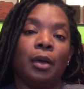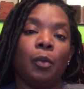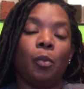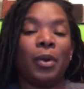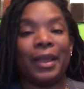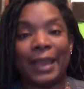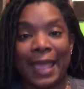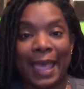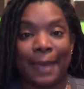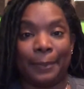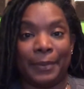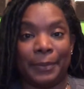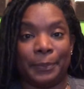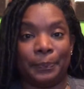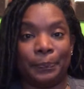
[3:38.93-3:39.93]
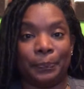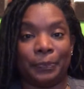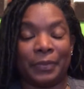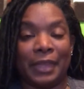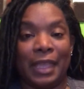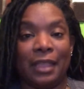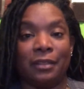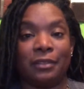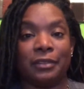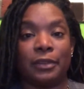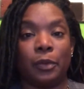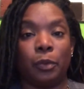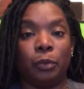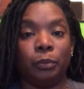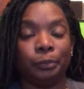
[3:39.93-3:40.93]
what happened. And
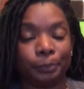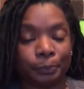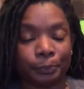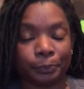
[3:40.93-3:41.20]
so